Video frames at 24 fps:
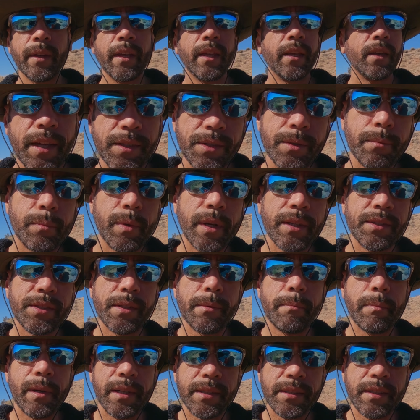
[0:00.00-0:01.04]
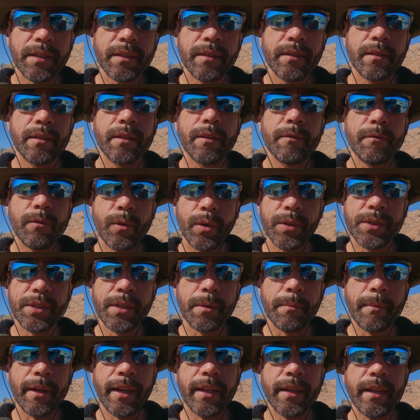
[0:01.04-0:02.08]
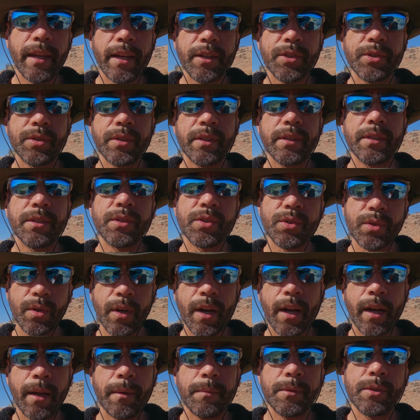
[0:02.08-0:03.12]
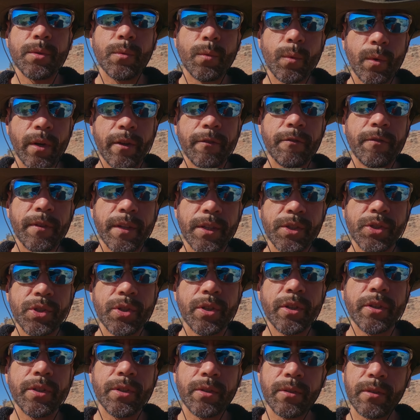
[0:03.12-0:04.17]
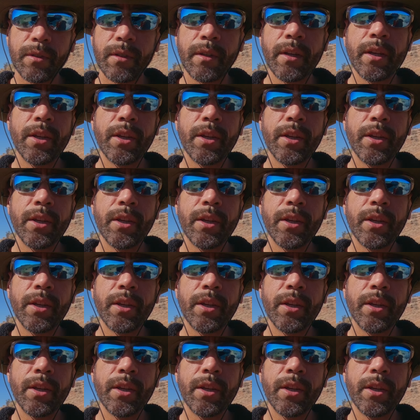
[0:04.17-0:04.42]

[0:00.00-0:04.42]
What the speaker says: As you press the button, the voice command actually describes what feature you're